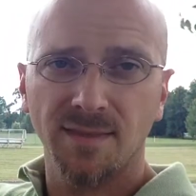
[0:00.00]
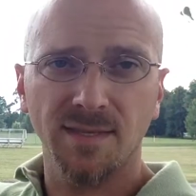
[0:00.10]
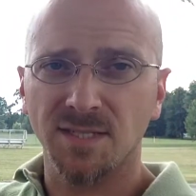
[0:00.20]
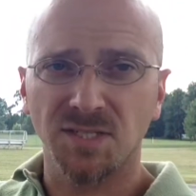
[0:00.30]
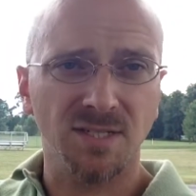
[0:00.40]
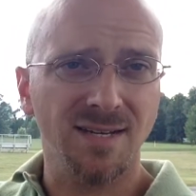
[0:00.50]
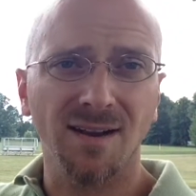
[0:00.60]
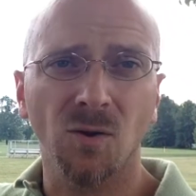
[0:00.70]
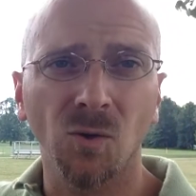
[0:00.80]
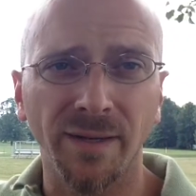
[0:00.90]
This does
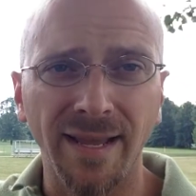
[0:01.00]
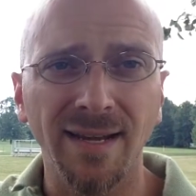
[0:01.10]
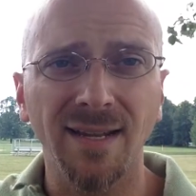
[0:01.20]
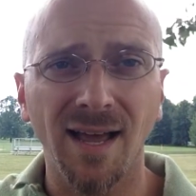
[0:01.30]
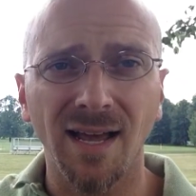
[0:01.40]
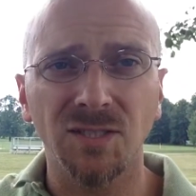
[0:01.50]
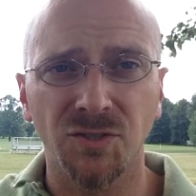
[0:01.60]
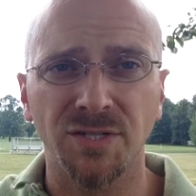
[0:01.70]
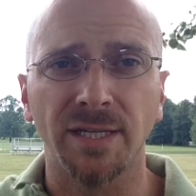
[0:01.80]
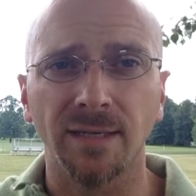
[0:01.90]
not hold any
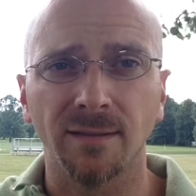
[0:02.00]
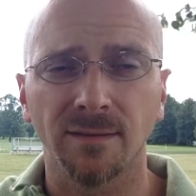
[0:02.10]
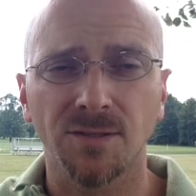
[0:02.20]
hydrogen,